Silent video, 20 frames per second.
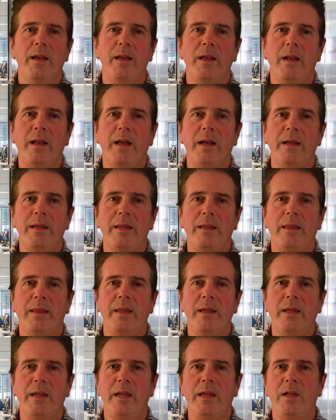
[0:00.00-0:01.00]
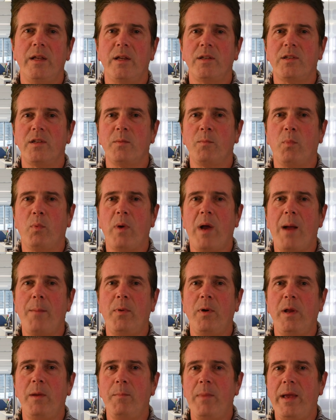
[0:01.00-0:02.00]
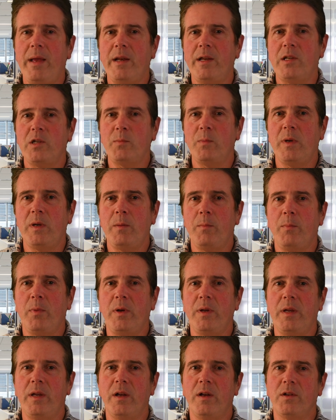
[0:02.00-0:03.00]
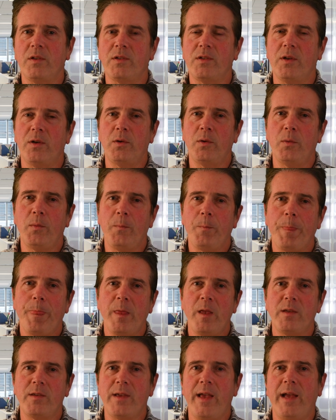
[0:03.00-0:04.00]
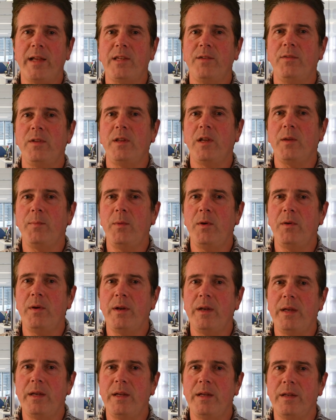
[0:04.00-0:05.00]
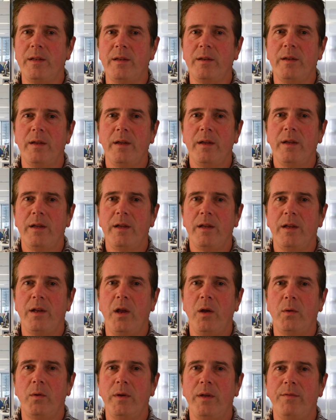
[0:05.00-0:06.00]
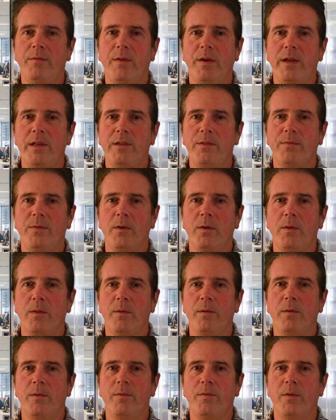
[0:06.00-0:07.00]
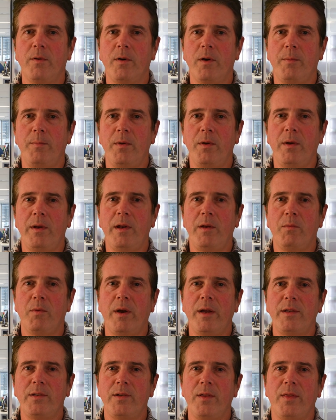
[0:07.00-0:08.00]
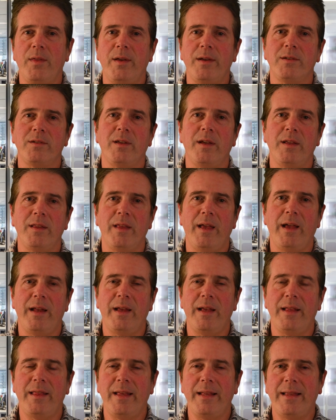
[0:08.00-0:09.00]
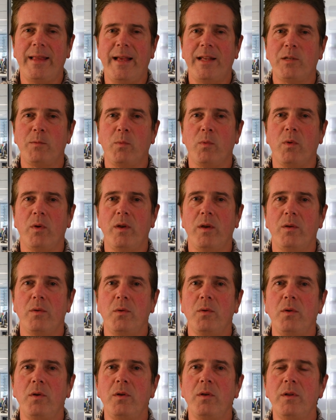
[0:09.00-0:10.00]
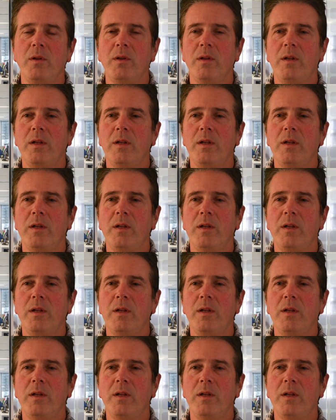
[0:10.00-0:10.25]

And I think he does some property management, but he also is active in the community, and, you know, he fights for, for community rights and things like that. And I think that's pretty cool.